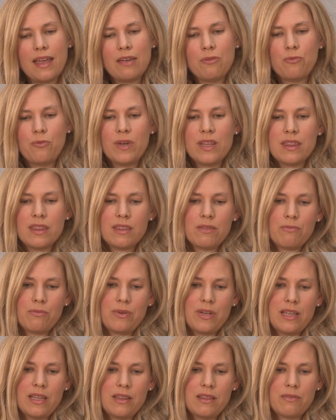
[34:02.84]

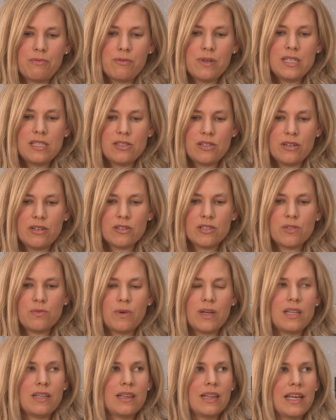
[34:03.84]
With research,
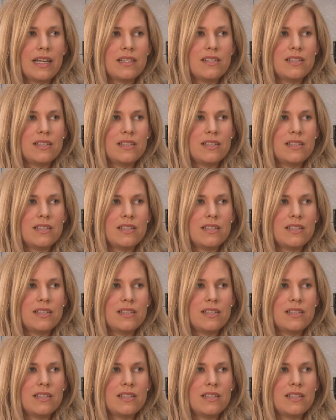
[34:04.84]
what you'd like